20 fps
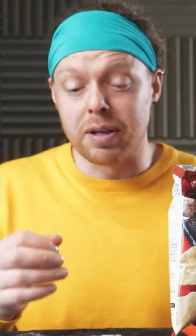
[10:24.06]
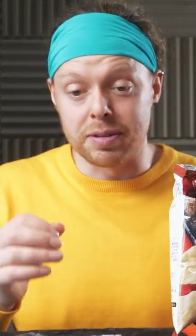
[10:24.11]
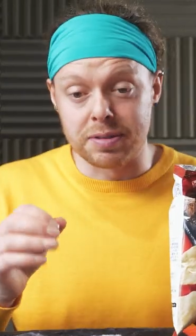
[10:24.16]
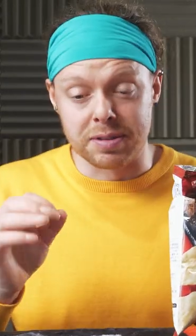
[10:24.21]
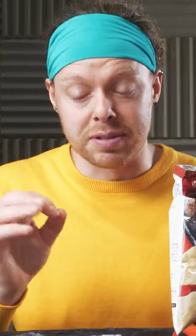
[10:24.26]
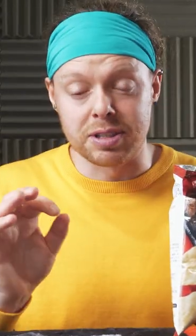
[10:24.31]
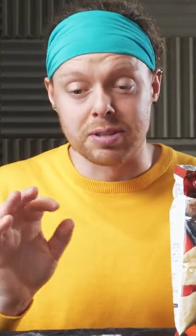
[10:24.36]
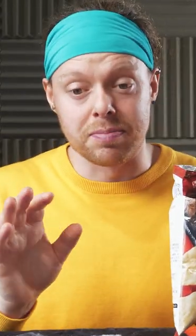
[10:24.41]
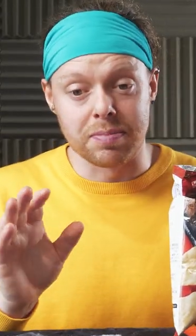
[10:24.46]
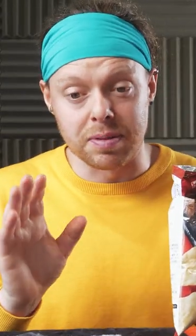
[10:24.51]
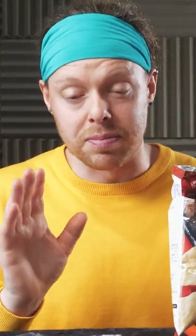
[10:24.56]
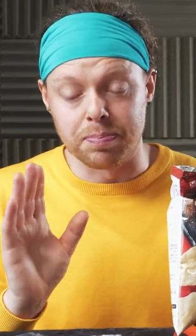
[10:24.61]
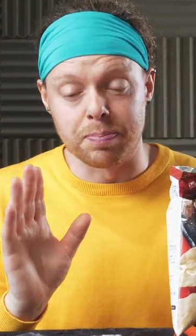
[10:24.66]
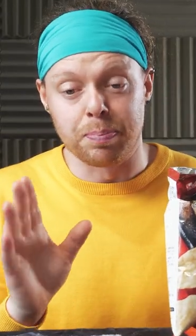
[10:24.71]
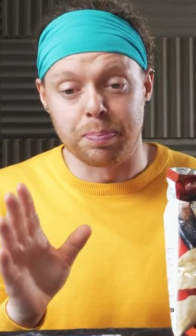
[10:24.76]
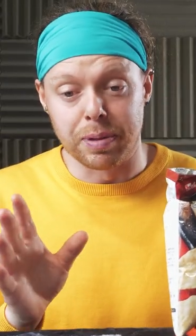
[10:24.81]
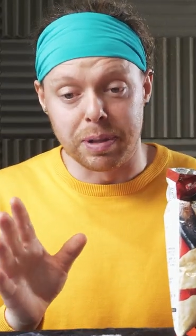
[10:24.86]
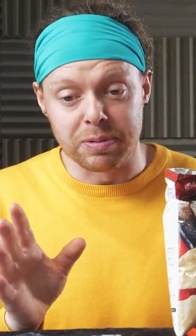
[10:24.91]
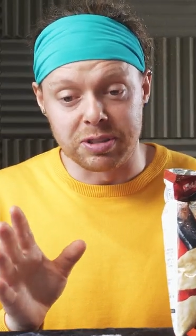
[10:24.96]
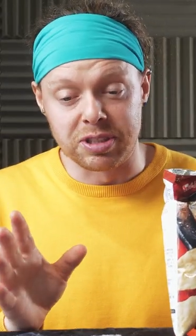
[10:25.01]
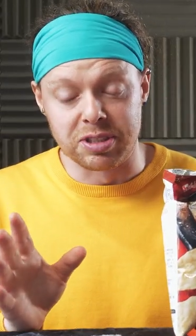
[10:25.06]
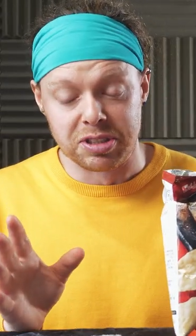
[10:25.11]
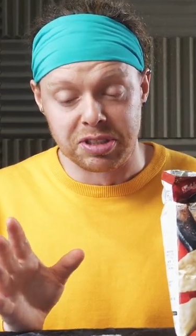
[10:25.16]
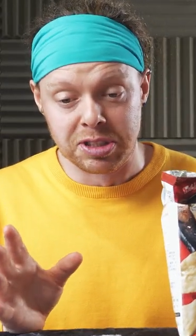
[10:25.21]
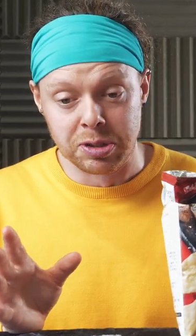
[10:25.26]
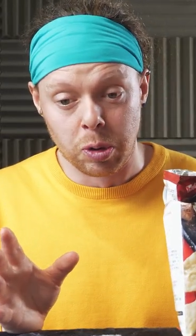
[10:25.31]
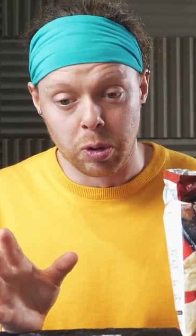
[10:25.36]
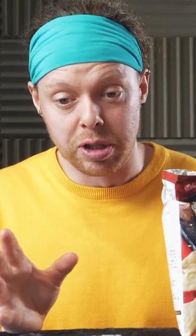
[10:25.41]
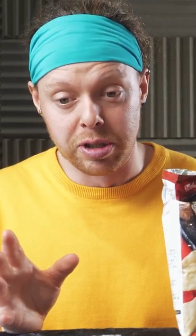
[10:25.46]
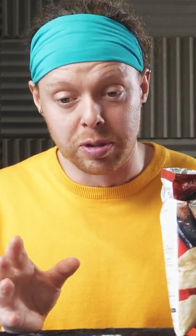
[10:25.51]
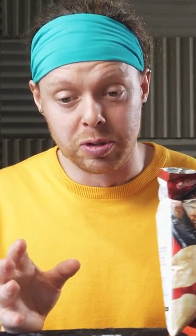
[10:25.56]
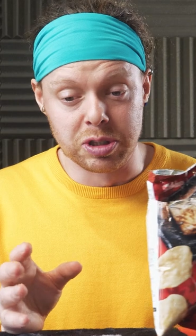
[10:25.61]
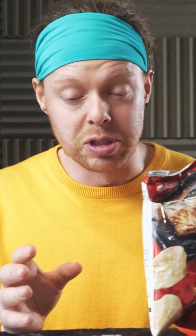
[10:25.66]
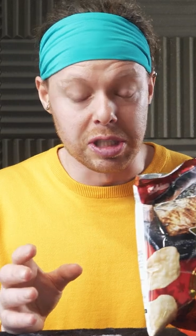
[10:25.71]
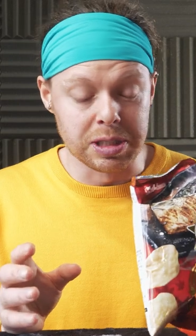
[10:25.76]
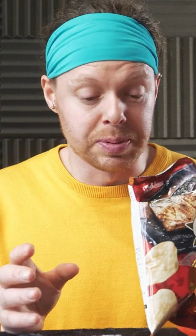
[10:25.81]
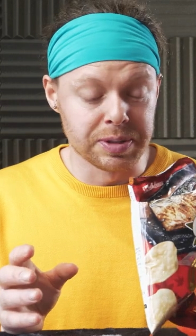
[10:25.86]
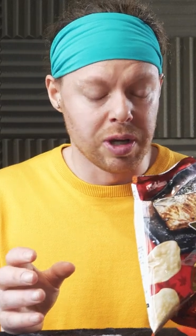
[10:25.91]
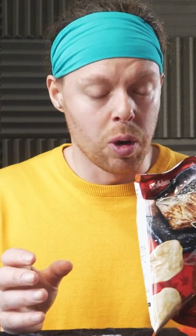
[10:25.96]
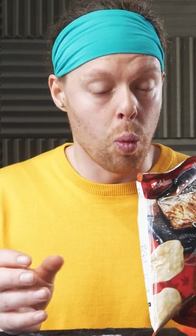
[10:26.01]
It's pretty much just snorted those
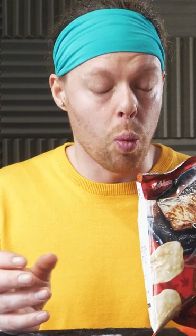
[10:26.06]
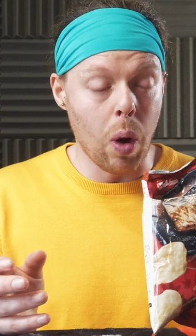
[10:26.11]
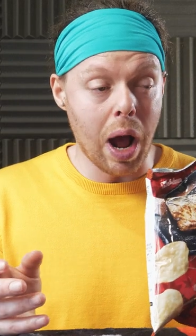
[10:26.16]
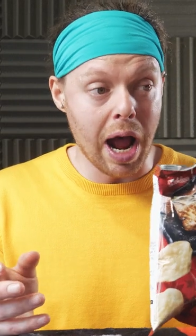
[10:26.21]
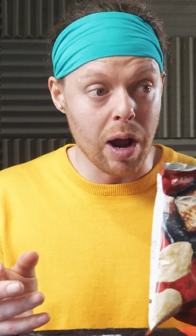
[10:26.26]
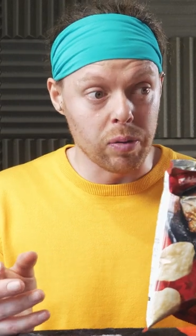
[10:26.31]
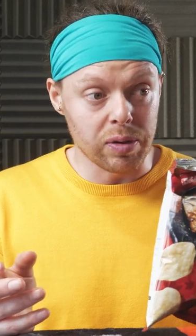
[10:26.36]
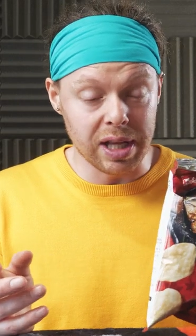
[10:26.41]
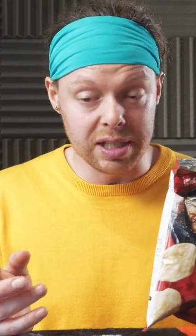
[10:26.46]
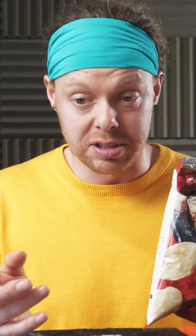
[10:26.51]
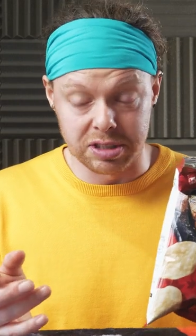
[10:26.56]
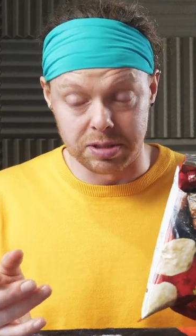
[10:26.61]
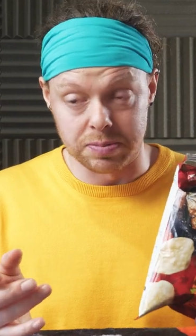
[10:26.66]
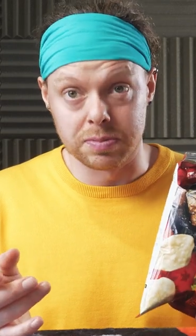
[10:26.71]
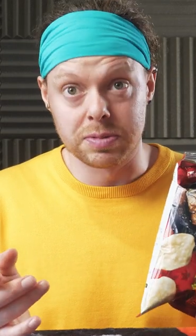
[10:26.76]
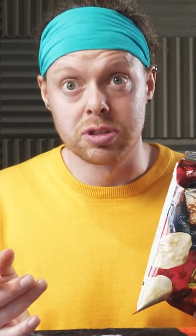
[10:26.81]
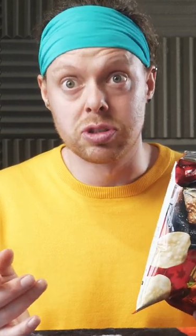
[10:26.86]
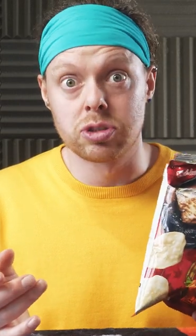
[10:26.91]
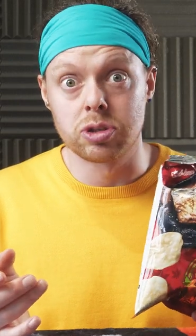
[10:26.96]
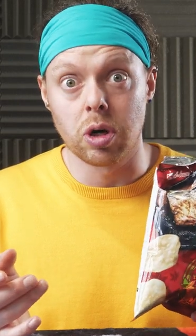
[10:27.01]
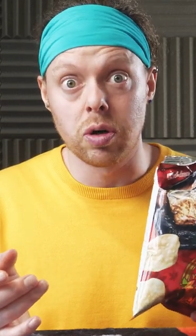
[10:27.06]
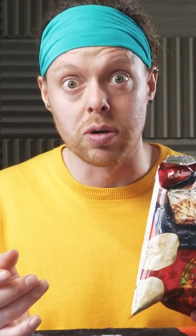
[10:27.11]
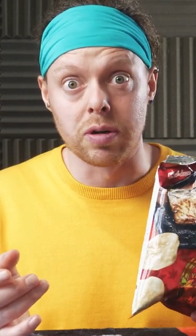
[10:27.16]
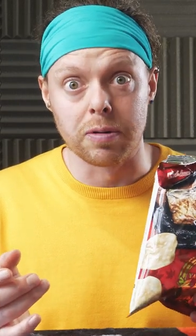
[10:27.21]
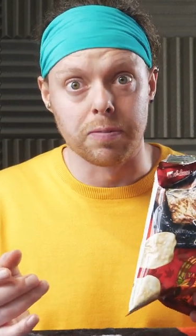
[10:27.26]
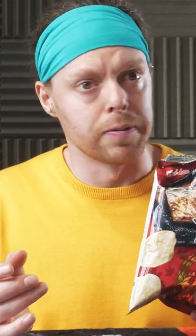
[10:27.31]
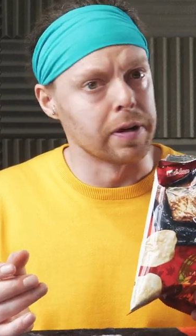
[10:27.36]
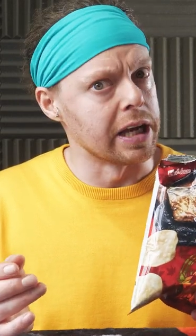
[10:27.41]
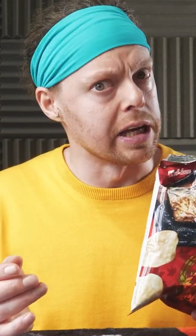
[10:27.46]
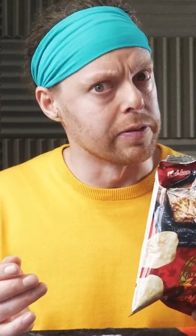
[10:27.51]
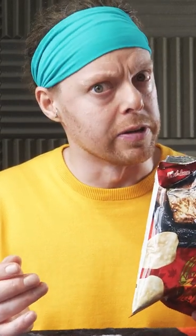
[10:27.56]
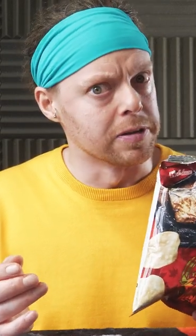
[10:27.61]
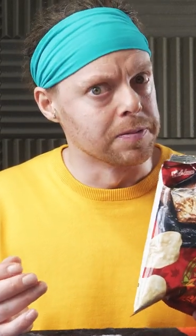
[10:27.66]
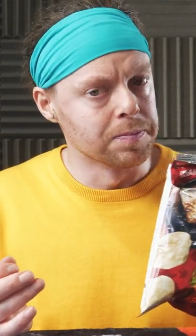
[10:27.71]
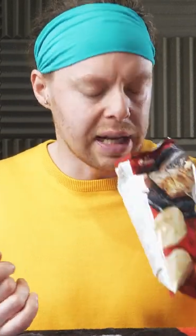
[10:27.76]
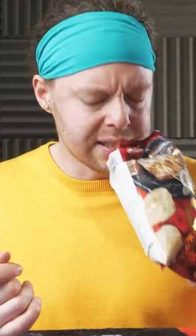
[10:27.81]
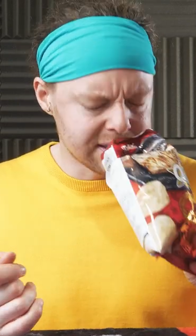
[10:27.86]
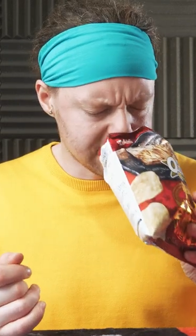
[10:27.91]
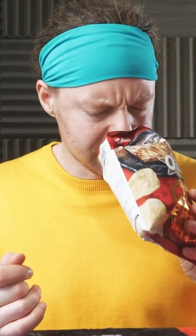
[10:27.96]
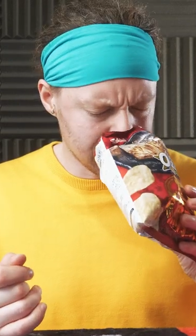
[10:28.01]
crisps. Wow, that's a strong flavour.
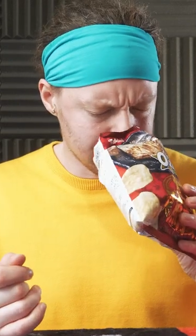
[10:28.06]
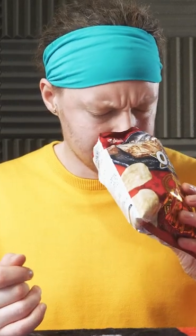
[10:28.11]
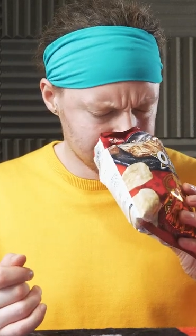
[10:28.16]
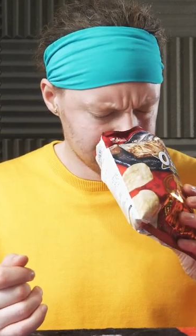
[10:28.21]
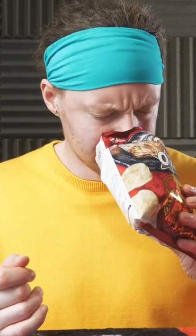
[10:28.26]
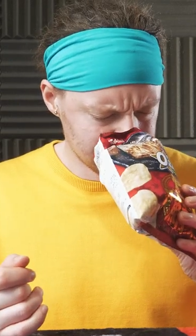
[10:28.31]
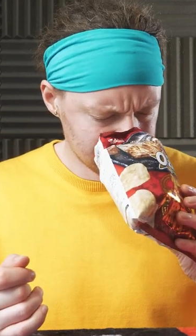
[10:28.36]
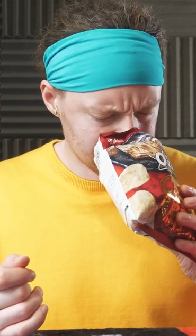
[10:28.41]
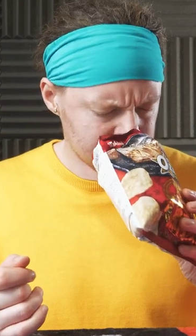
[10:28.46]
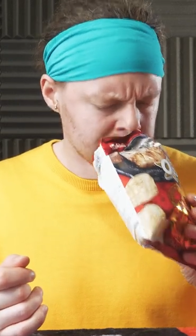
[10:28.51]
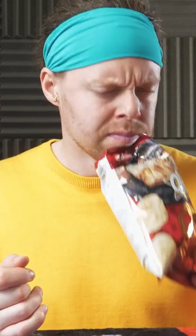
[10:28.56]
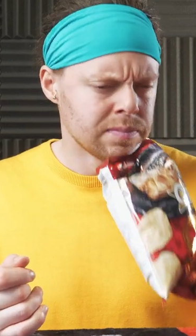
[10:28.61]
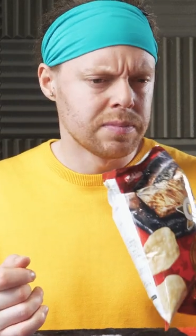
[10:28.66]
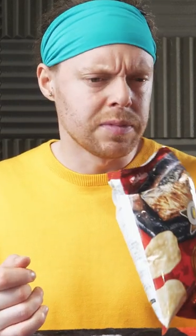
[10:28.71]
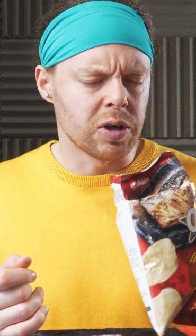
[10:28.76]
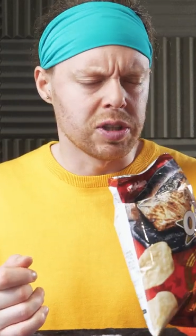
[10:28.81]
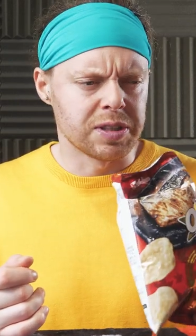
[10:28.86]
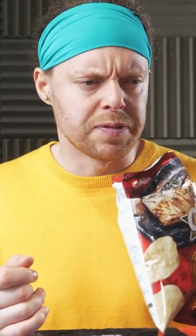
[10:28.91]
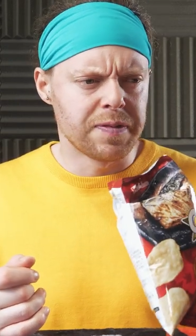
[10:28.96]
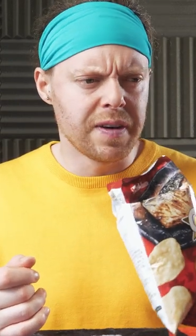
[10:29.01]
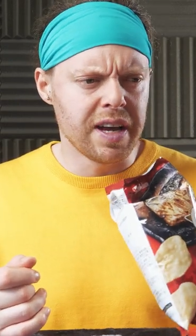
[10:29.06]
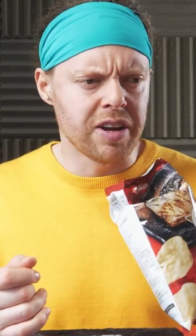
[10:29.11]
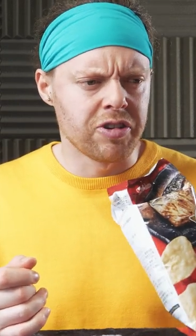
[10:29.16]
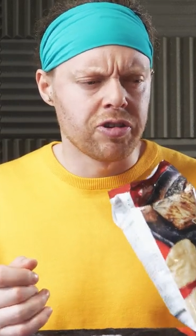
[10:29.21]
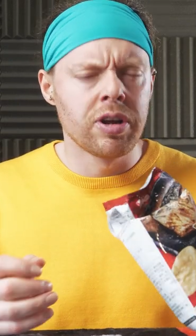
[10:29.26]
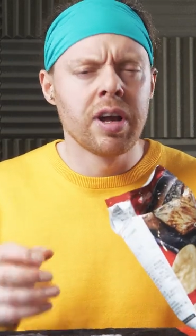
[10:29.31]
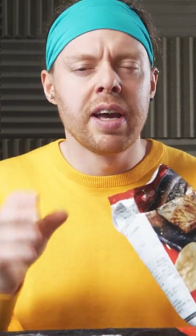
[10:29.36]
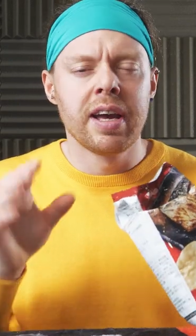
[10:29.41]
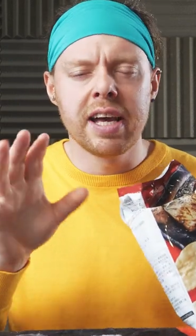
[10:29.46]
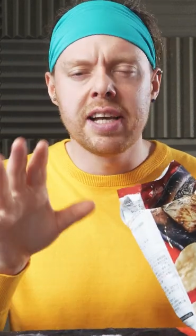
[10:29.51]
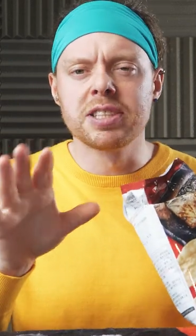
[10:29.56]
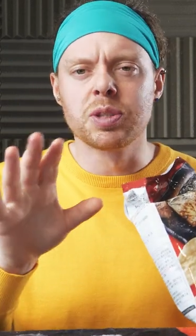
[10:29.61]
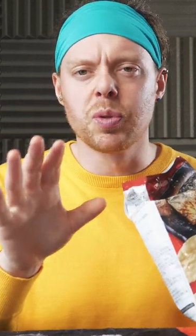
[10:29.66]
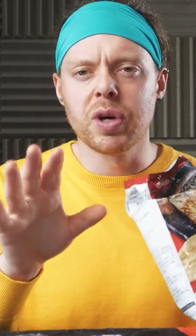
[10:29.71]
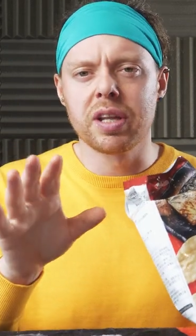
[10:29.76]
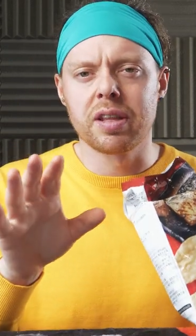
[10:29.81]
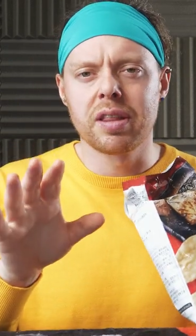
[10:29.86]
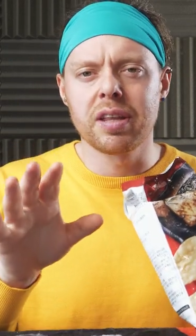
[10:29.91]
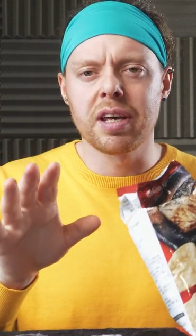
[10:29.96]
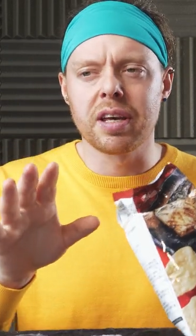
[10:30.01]
It's fish. Here's a
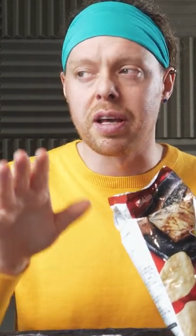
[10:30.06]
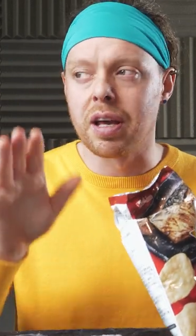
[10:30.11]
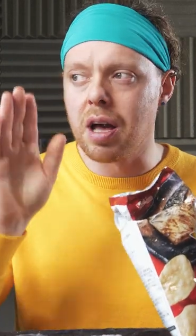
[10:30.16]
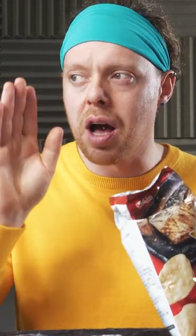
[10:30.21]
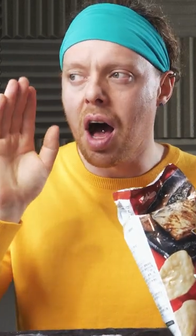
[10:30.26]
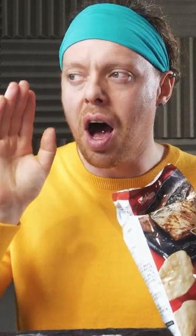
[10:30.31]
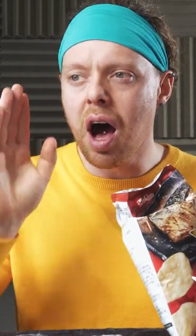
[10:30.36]
weird thing.